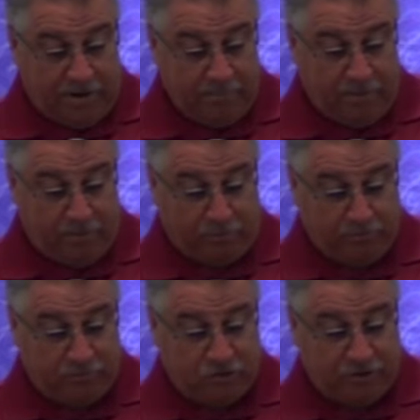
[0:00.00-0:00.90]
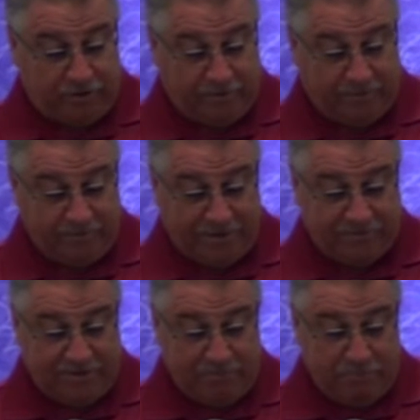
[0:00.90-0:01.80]
I mumbled, "Sure,"
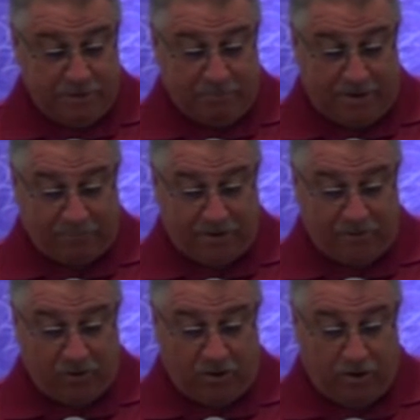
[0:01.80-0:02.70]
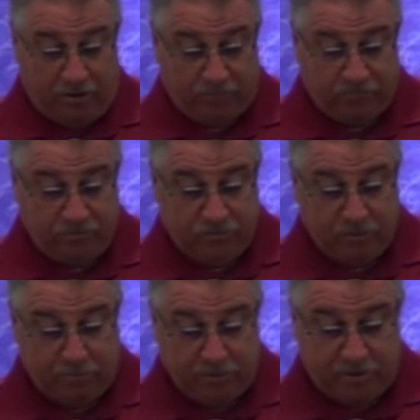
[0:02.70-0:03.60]
as he bebopped down the hall
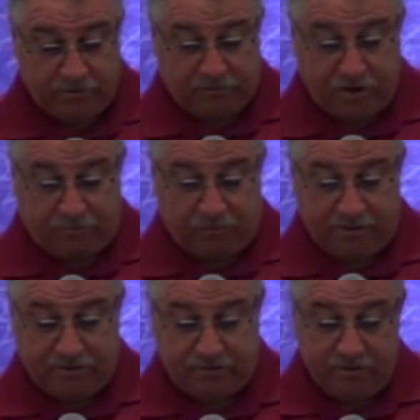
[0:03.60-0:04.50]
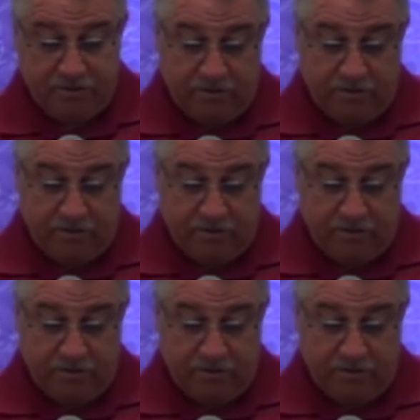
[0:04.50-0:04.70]
to put on his cufflinks.